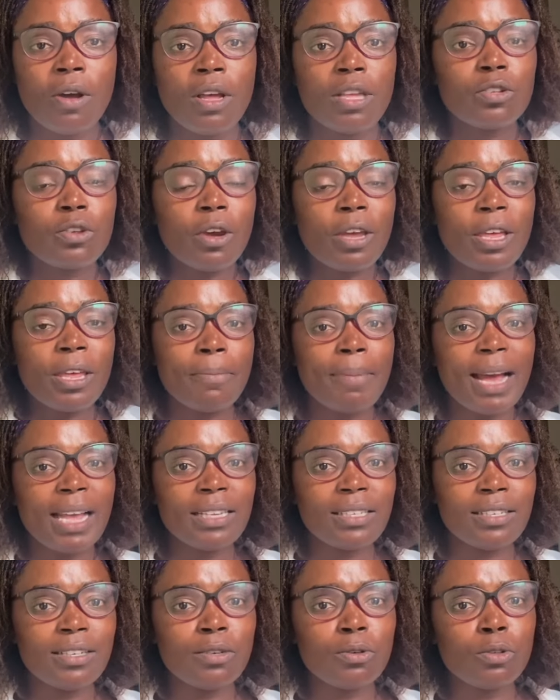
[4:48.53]
So
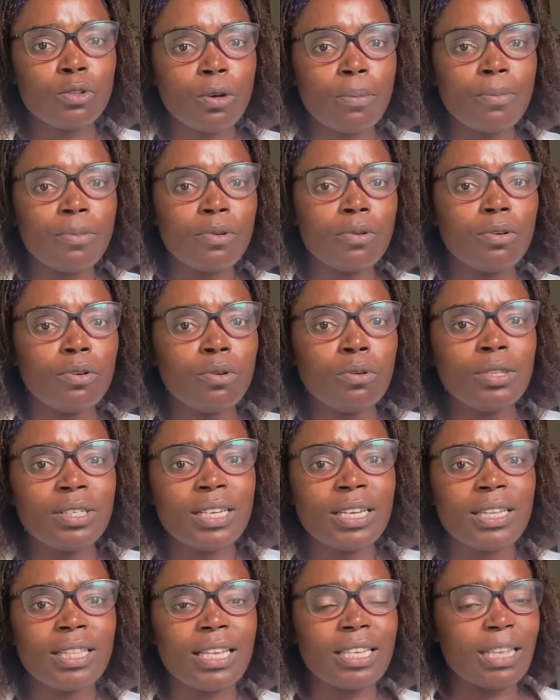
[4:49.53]
imagine Ruto
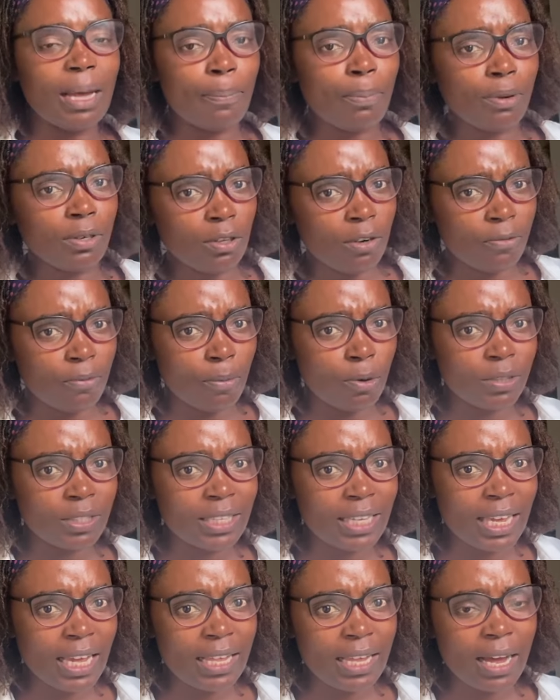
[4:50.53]
losing the support of
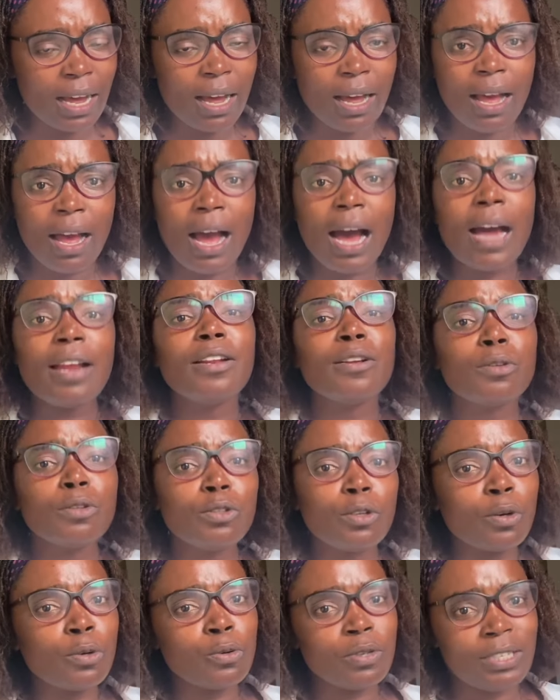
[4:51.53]
Mount Kenya and
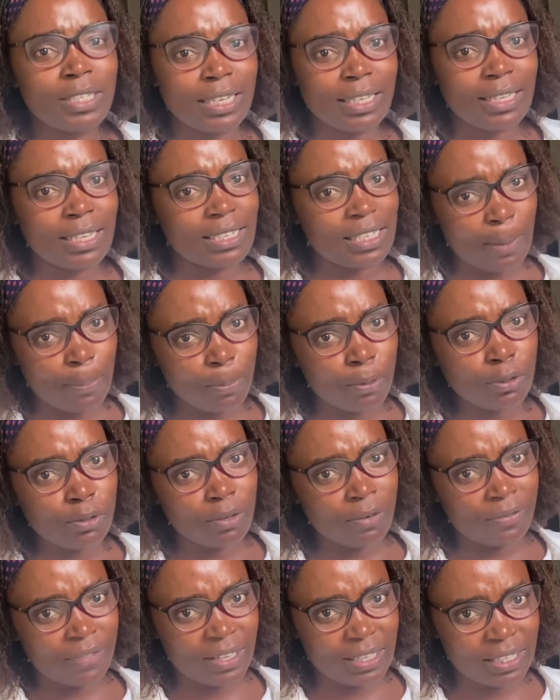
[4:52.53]
Ruto losing the support
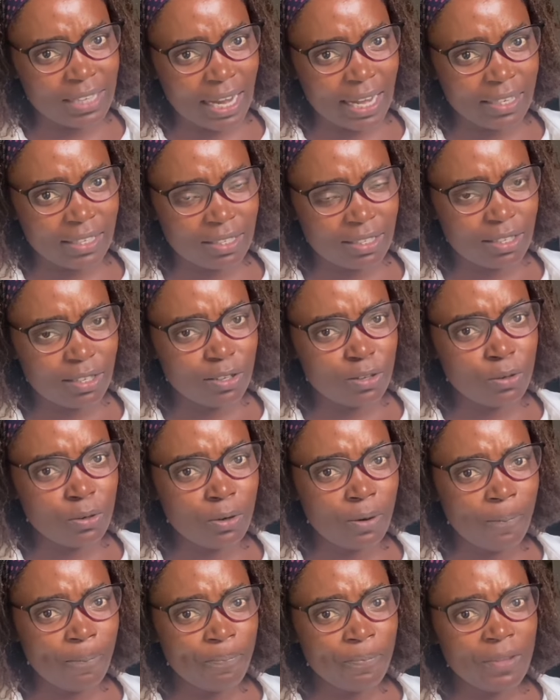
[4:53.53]
of the church, you
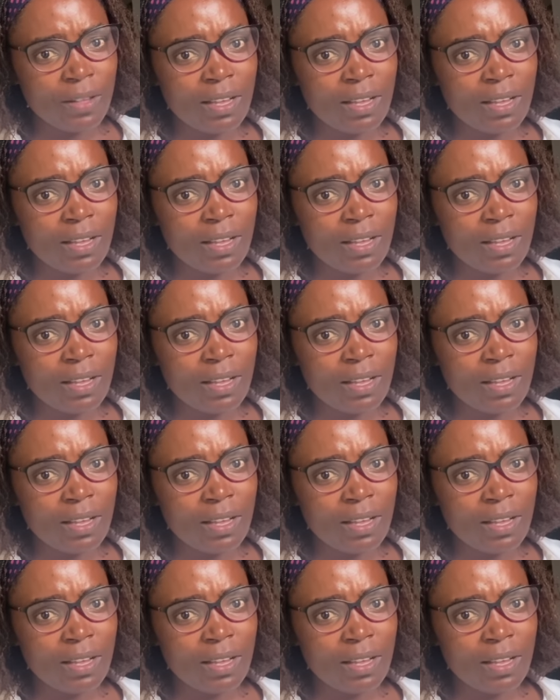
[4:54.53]
know.